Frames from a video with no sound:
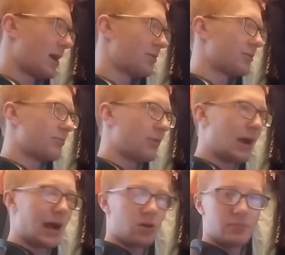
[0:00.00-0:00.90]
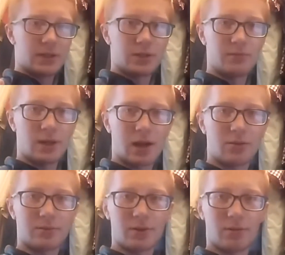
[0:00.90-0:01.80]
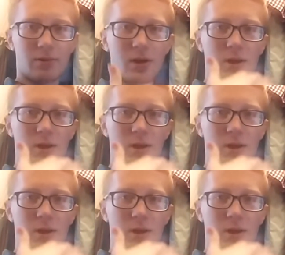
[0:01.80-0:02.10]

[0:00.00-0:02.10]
I don't know what I'll be doing, I don't know